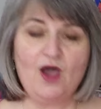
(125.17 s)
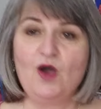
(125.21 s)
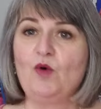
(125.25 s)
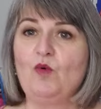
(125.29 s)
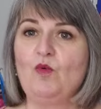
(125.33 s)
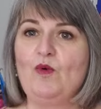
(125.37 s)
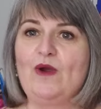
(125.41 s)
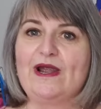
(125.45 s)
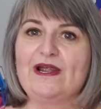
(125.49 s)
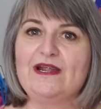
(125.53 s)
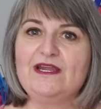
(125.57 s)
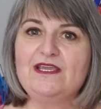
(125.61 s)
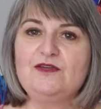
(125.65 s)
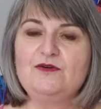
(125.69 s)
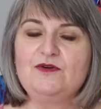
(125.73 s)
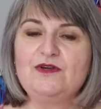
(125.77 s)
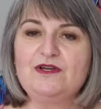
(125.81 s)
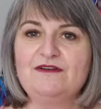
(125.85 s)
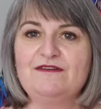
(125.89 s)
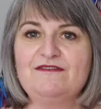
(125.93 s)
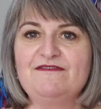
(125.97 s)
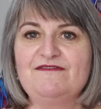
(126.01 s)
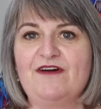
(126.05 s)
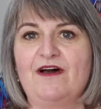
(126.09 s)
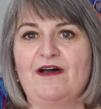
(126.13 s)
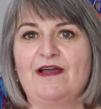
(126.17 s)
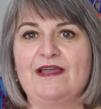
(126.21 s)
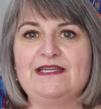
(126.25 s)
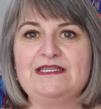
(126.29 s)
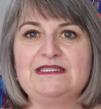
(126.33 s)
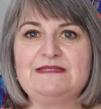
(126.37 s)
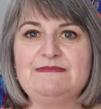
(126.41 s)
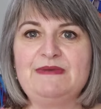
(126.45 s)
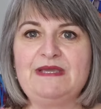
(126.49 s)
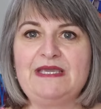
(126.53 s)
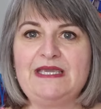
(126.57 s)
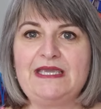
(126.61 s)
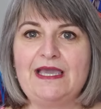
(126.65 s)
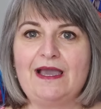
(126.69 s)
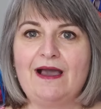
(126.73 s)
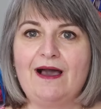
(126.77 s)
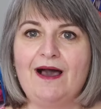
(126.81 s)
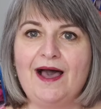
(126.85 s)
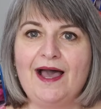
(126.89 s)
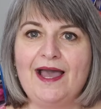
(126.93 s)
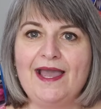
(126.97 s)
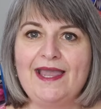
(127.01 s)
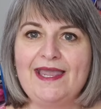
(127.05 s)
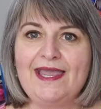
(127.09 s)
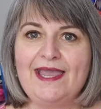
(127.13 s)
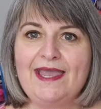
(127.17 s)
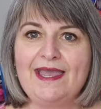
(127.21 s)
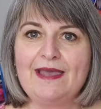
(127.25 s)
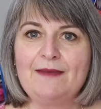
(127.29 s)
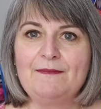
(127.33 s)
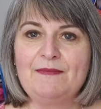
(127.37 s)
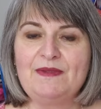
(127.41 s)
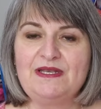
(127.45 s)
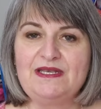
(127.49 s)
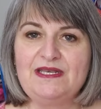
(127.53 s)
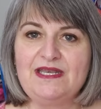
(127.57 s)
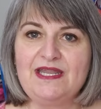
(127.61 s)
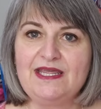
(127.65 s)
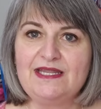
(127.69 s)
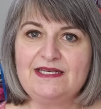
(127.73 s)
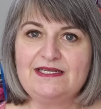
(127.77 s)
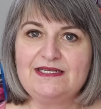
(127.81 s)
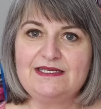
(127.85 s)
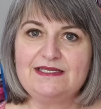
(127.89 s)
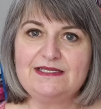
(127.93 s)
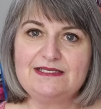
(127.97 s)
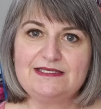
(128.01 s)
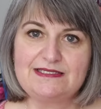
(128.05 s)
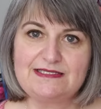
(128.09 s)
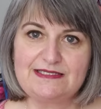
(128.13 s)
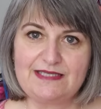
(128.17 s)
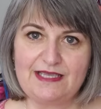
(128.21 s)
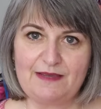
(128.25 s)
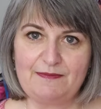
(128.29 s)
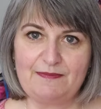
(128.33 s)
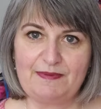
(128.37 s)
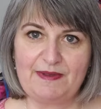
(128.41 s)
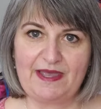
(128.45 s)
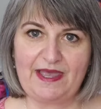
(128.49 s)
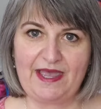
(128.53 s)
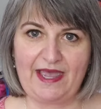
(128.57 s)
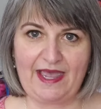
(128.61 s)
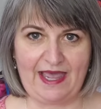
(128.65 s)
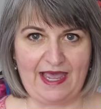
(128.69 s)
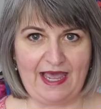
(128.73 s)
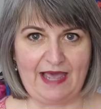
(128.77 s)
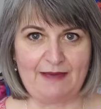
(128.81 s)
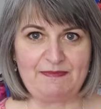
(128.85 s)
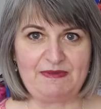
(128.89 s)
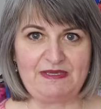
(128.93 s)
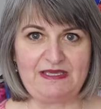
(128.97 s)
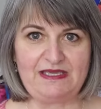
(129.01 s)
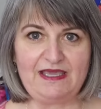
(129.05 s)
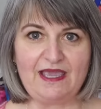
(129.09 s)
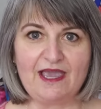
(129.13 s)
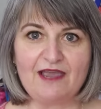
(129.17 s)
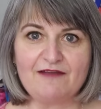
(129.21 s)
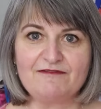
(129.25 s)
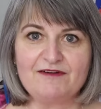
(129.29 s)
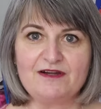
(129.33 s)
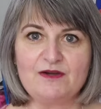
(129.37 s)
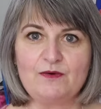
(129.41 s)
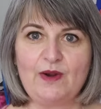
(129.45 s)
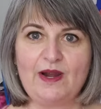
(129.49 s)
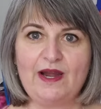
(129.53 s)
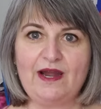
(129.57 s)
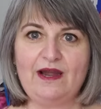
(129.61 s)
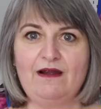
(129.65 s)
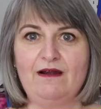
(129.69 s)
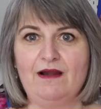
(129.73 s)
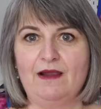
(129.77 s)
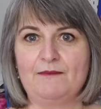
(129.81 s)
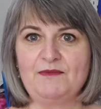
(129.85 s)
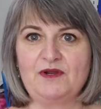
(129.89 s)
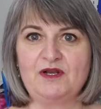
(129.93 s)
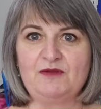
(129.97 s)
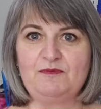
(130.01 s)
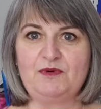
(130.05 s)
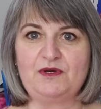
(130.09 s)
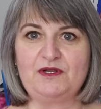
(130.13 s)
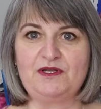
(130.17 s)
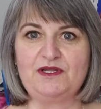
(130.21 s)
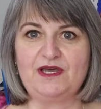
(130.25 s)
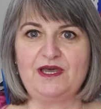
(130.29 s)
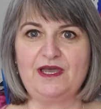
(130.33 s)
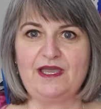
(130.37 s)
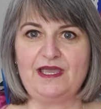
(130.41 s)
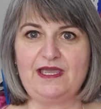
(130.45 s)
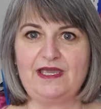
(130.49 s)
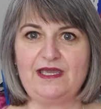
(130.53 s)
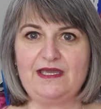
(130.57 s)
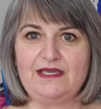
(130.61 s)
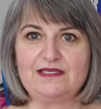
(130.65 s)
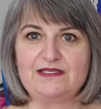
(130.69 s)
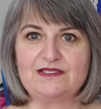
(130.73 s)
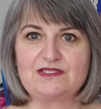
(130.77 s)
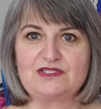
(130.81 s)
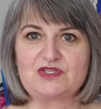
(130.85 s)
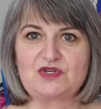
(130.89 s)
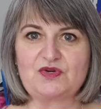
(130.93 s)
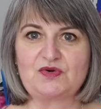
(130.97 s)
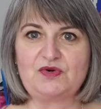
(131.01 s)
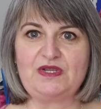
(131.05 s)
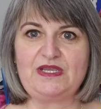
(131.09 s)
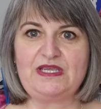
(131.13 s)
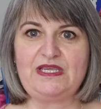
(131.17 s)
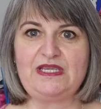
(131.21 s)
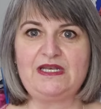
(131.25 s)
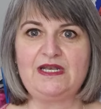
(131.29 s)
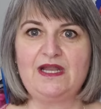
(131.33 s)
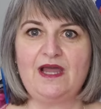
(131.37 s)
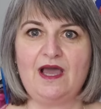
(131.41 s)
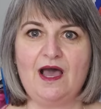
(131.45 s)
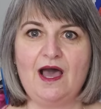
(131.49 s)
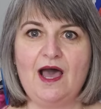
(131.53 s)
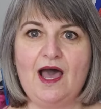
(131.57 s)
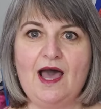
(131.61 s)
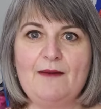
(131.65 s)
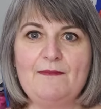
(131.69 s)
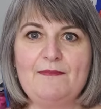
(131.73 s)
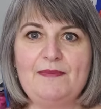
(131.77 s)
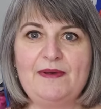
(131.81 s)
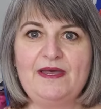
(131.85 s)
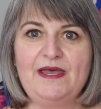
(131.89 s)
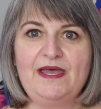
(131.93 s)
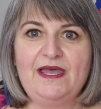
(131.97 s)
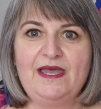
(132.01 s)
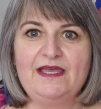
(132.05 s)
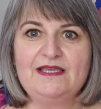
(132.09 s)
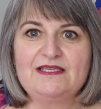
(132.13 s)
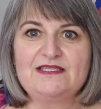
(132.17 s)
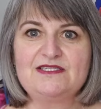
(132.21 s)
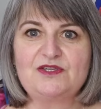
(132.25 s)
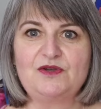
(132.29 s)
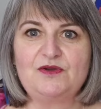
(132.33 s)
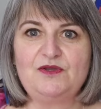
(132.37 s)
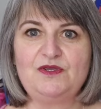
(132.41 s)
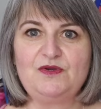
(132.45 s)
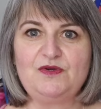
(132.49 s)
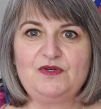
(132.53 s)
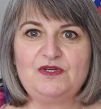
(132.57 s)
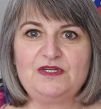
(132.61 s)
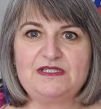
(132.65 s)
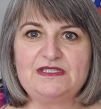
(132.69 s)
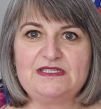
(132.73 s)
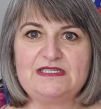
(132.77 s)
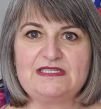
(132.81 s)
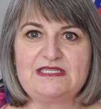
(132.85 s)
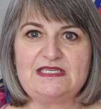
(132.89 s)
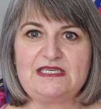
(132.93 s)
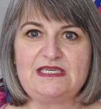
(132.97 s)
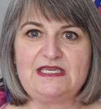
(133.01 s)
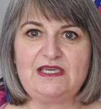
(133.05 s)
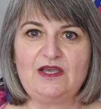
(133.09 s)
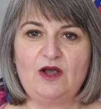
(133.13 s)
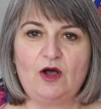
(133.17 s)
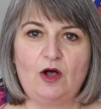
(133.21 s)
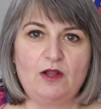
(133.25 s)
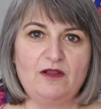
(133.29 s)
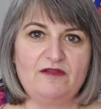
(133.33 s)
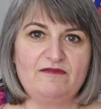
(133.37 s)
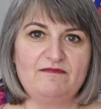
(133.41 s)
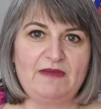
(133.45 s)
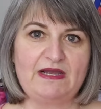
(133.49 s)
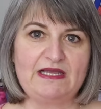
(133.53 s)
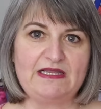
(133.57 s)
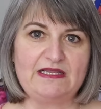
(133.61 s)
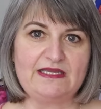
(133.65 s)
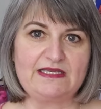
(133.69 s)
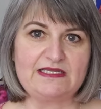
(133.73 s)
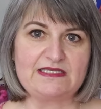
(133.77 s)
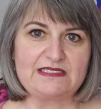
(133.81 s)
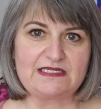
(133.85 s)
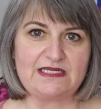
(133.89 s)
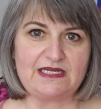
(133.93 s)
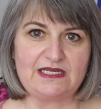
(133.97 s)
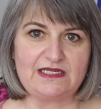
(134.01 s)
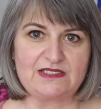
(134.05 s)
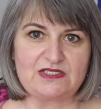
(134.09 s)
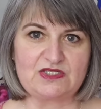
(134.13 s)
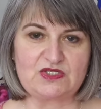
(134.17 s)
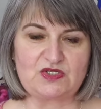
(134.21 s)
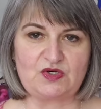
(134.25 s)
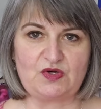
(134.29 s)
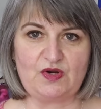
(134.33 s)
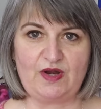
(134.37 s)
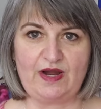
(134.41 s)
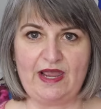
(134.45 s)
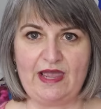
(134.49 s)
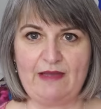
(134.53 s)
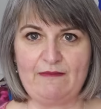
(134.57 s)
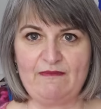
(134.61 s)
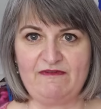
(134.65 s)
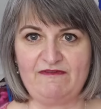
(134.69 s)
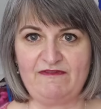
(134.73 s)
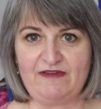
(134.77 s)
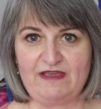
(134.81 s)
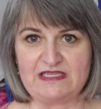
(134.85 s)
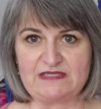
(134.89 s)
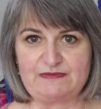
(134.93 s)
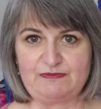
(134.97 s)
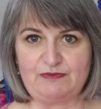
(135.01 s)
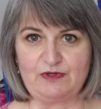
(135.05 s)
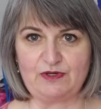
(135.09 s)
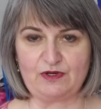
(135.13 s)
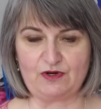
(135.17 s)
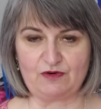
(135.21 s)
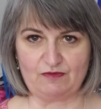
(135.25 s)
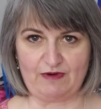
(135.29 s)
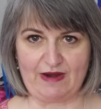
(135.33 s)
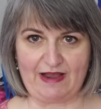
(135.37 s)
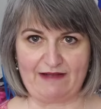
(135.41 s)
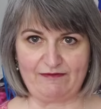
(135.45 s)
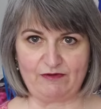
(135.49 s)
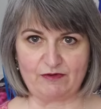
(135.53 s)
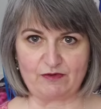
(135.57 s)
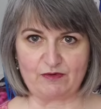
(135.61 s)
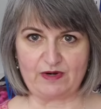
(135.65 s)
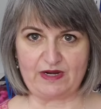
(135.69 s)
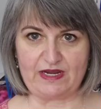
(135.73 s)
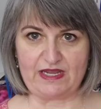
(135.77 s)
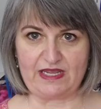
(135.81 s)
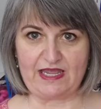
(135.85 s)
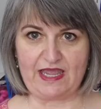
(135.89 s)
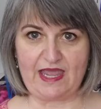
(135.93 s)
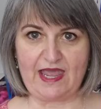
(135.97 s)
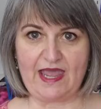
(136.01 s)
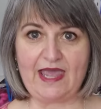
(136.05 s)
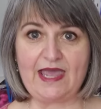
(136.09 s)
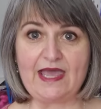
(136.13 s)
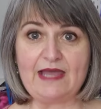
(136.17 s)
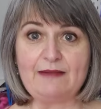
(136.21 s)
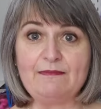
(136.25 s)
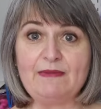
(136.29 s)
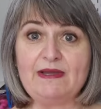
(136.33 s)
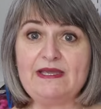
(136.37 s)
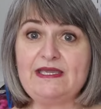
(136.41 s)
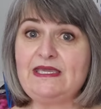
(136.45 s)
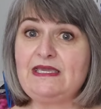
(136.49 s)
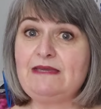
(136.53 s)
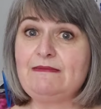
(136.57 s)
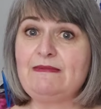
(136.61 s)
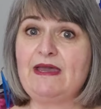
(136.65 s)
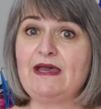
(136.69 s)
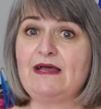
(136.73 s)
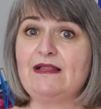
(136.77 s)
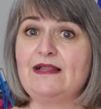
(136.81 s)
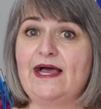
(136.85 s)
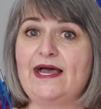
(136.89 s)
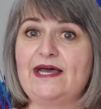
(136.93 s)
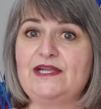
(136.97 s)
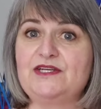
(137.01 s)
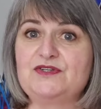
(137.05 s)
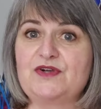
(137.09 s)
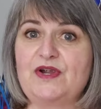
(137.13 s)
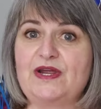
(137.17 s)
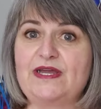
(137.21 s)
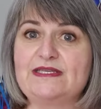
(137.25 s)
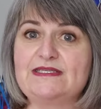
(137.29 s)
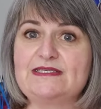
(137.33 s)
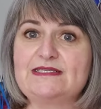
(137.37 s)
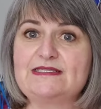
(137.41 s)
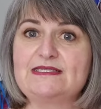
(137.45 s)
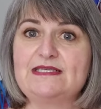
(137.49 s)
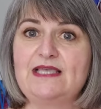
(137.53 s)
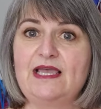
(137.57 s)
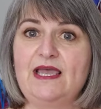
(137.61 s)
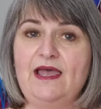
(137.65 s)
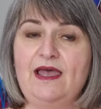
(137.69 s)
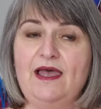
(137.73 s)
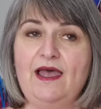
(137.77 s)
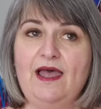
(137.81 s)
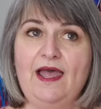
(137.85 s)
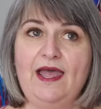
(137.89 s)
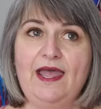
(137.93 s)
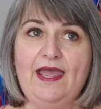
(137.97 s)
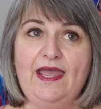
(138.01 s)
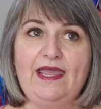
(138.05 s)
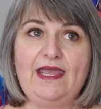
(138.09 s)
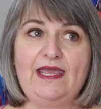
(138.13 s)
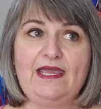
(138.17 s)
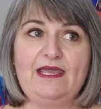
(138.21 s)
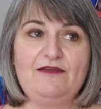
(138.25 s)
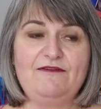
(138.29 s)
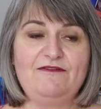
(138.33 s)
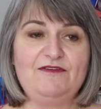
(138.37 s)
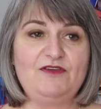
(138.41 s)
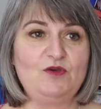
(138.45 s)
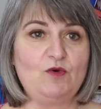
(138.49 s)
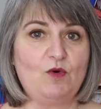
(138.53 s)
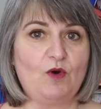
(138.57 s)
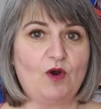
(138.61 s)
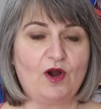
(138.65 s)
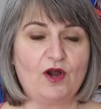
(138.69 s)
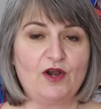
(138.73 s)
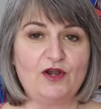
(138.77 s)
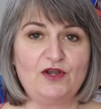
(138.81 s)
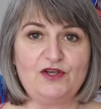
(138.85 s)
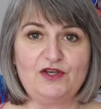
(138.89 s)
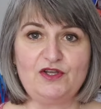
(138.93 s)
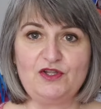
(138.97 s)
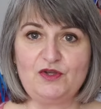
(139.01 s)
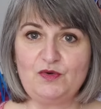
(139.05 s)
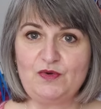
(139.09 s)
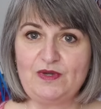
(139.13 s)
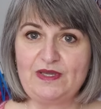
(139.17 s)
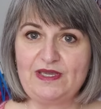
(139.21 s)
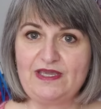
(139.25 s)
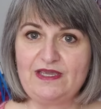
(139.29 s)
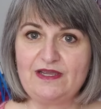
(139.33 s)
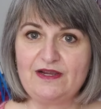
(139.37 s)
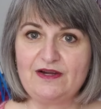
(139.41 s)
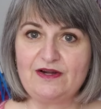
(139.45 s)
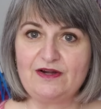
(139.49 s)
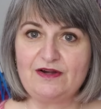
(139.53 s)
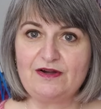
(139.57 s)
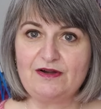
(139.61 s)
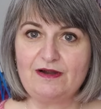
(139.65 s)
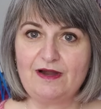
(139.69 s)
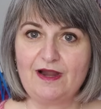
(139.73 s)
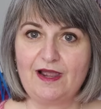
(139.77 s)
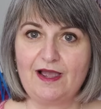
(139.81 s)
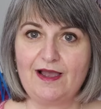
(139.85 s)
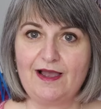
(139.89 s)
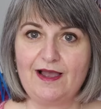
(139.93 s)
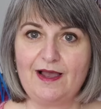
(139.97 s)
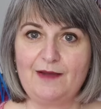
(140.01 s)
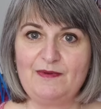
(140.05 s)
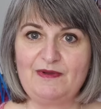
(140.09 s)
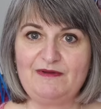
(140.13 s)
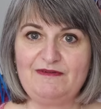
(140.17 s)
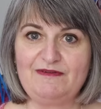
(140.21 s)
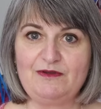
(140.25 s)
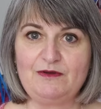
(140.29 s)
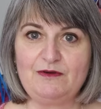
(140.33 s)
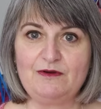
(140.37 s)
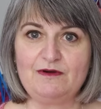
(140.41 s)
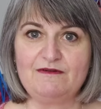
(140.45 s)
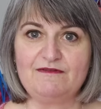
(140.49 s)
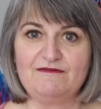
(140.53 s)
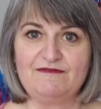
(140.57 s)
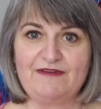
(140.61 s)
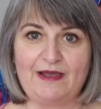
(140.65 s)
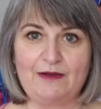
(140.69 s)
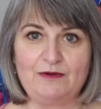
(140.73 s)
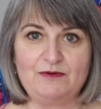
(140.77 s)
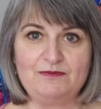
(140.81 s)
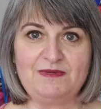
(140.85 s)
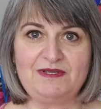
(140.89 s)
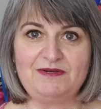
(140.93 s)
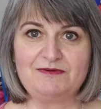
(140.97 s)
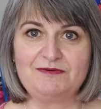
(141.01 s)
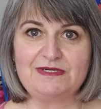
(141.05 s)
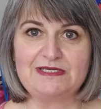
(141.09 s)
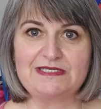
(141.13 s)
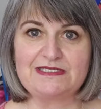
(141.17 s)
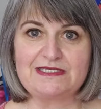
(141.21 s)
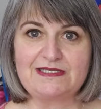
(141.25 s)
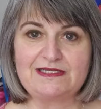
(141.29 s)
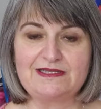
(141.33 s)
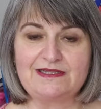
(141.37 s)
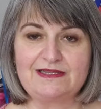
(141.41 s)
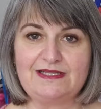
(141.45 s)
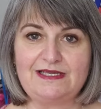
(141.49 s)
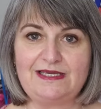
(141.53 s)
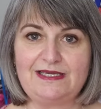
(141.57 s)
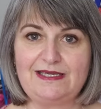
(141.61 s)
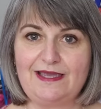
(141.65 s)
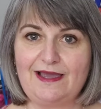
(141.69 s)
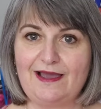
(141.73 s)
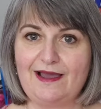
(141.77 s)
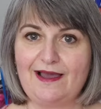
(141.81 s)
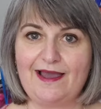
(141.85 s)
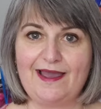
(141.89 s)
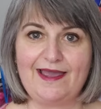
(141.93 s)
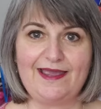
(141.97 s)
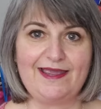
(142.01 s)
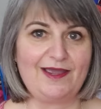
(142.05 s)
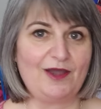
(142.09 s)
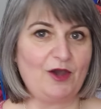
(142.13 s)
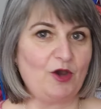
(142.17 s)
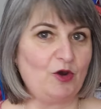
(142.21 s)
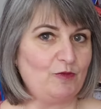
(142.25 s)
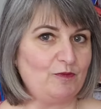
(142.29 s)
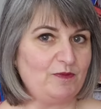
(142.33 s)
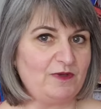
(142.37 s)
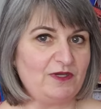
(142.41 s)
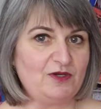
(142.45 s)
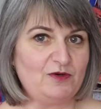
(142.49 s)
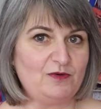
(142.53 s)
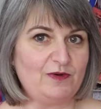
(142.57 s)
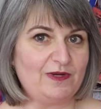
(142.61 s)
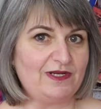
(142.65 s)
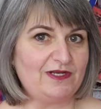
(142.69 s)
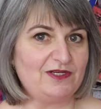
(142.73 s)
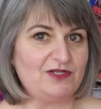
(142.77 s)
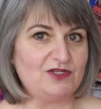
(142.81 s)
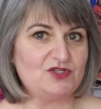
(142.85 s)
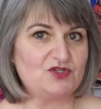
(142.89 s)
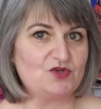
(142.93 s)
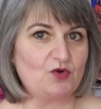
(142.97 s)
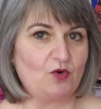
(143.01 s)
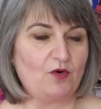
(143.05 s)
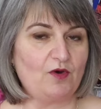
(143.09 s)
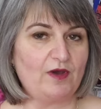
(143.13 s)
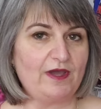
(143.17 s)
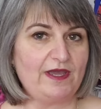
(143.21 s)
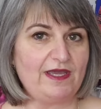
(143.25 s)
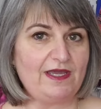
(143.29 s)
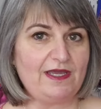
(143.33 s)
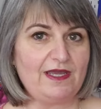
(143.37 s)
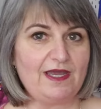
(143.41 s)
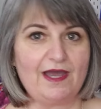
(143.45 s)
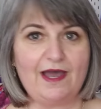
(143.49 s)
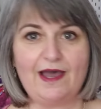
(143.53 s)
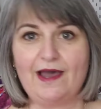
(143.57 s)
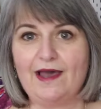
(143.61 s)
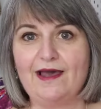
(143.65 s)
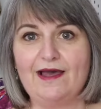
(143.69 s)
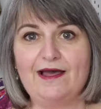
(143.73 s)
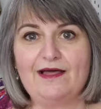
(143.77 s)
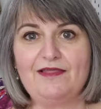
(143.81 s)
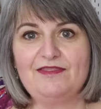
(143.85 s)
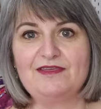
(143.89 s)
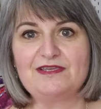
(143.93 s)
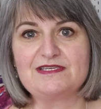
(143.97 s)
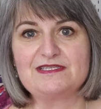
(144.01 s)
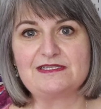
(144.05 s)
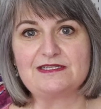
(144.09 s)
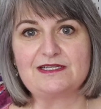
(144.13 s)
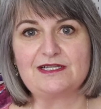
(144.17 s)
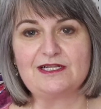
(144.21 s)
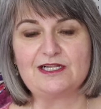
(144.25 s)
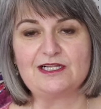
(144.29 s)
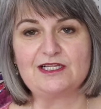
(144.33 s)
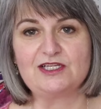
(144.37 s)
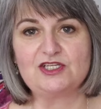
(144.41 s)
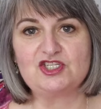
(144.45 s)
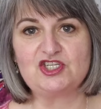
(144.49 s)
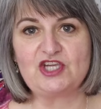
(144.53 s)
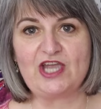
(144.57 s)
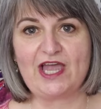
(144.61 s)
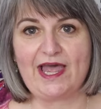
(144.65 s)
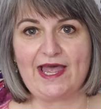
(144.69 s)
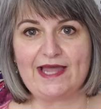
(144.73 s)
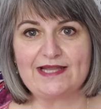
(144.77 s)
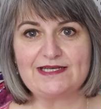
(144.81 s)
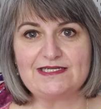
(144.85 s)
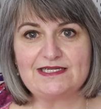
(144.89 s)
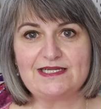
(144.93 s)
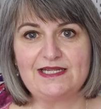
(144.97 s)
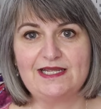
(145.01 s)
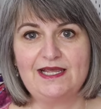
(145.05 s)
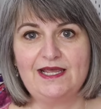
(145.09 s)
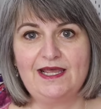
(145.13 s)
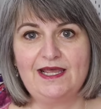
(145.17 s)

Where you can find me, I am Knit Sip Happy everywhere. I'm going to put a screen up so you can see all of my links to Instagram, Facebook, Ravelry, and my email address. If you are new here, um, if you have found me recently, I hope you enjoy uh, this little chat